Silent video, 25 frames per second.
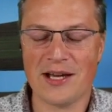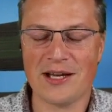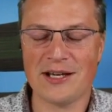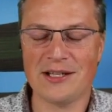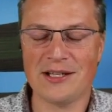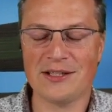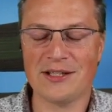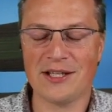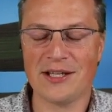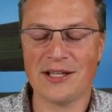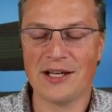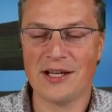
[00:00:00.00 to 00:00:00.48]

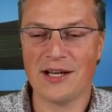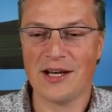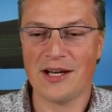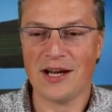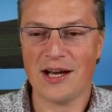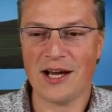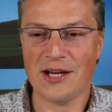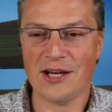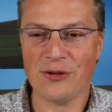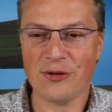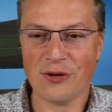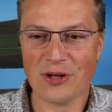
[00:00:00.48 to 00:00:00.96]
and
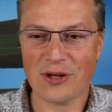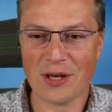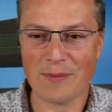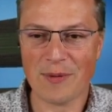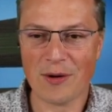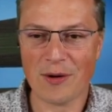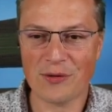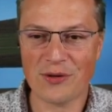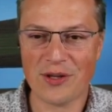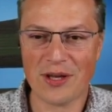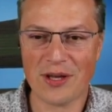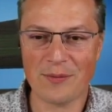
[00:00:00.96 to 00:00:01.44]
I talk
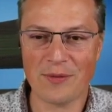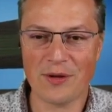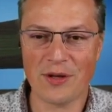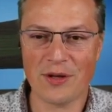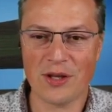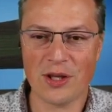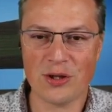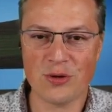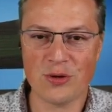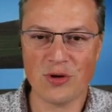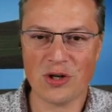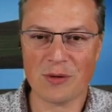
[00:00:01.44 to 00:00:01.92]
about them
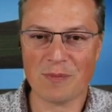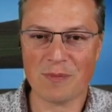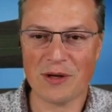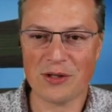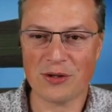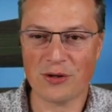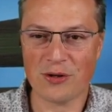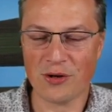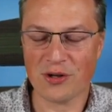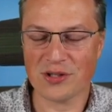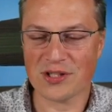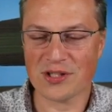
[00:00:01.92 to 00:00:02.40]
during
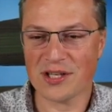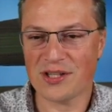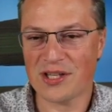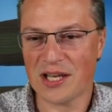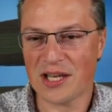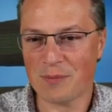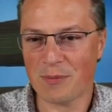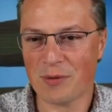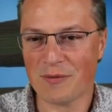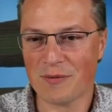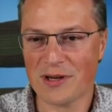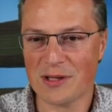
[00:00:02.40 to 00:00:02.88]
my talks
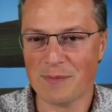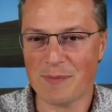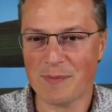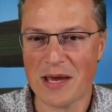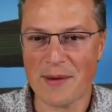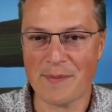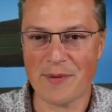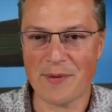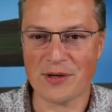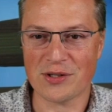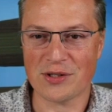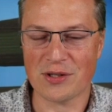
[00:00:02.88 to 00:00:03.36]
and then provide
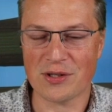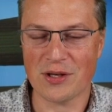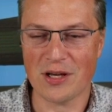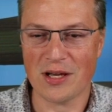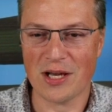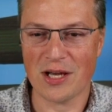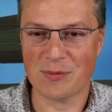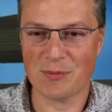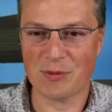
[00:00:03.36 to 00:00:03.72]
papers,